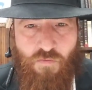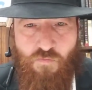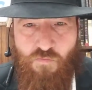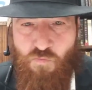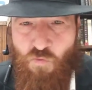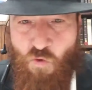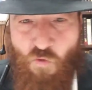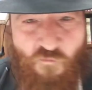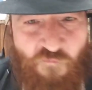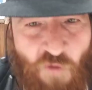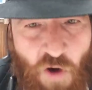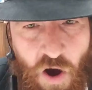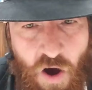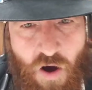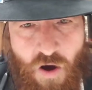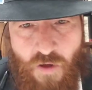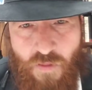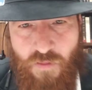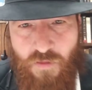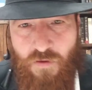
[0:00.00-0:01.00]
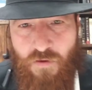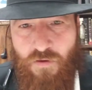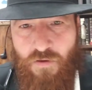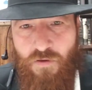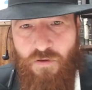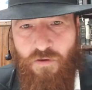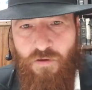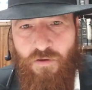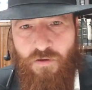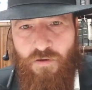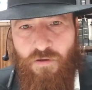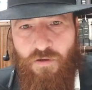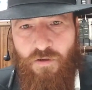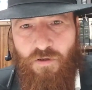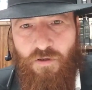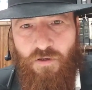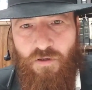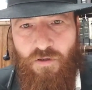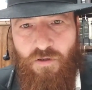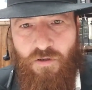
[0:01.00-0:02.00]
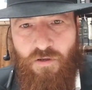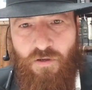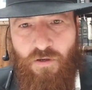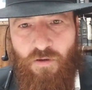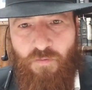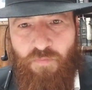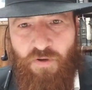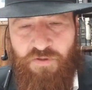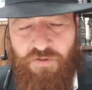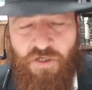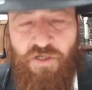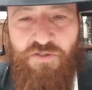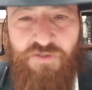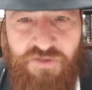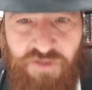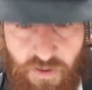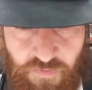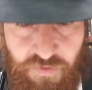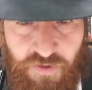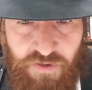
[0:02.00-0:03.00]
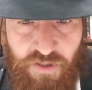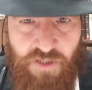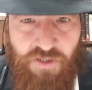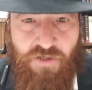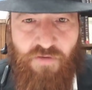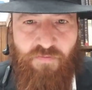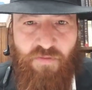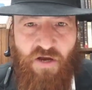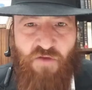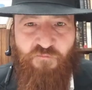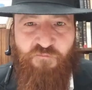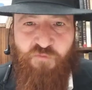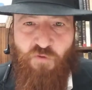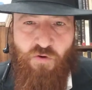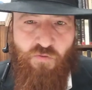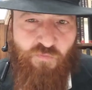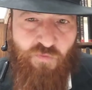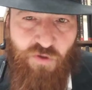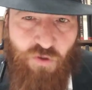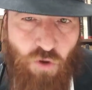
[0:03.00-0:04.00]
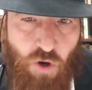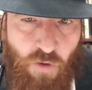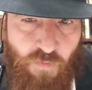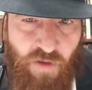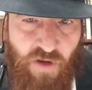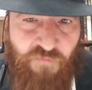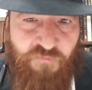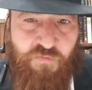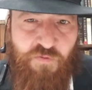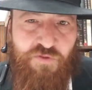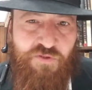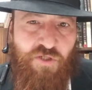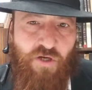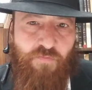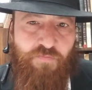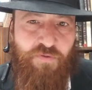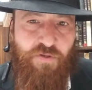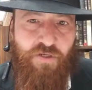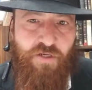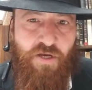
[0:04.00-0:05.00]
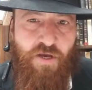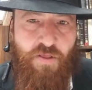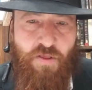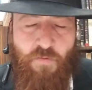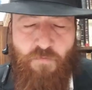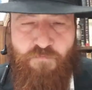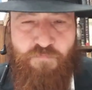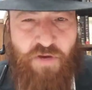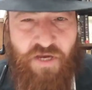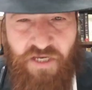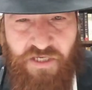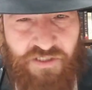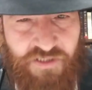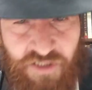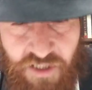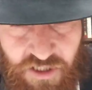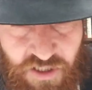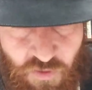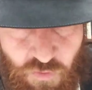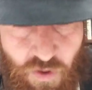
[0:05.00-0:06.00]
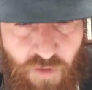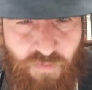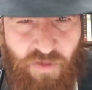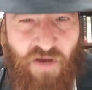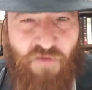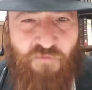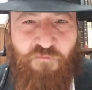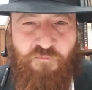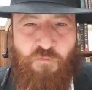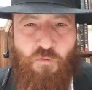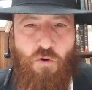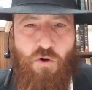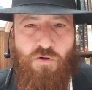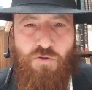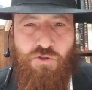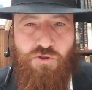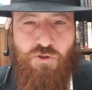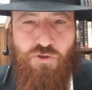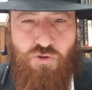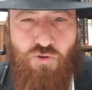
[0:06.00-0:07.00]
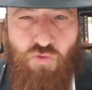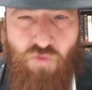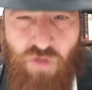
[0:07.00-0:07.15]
move on. But there's something that you're meant for, and we're all meant for something. And the biggest thing that we're meant for is to do